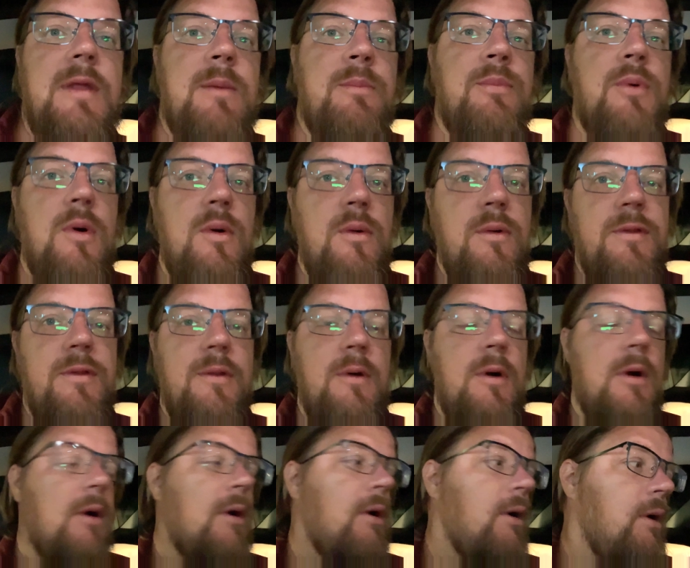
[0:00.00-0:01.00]
both
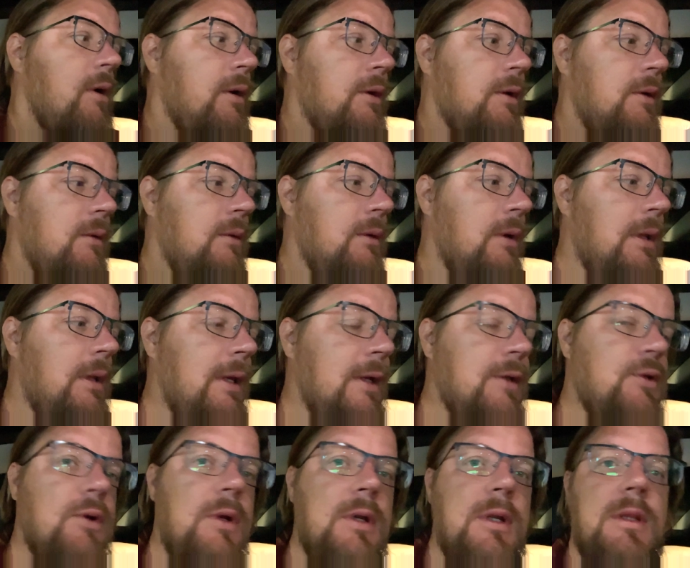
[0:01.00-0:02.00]
are
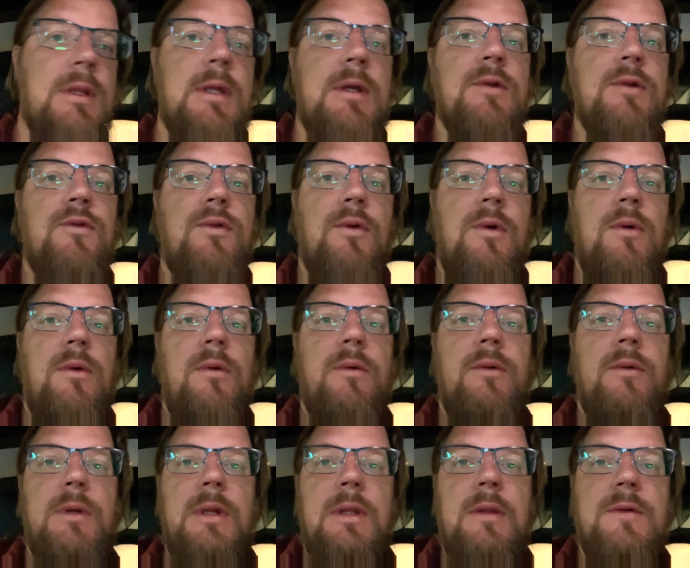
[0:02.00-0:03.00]
electronically
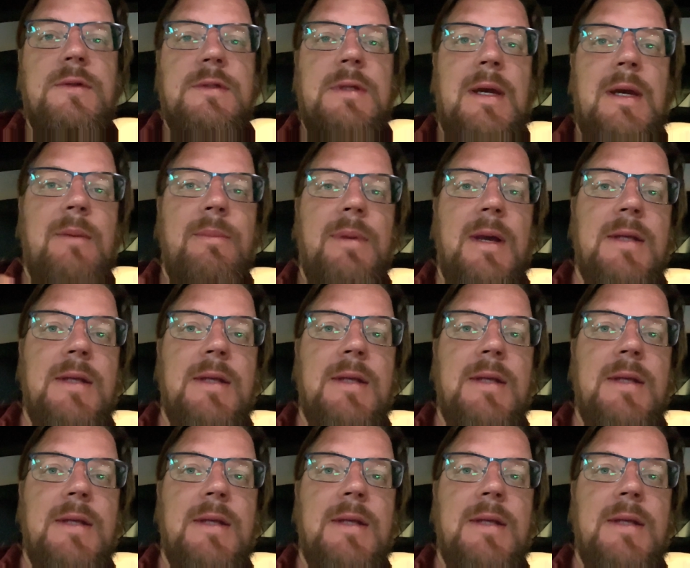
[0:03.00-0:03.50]
controlled on either side,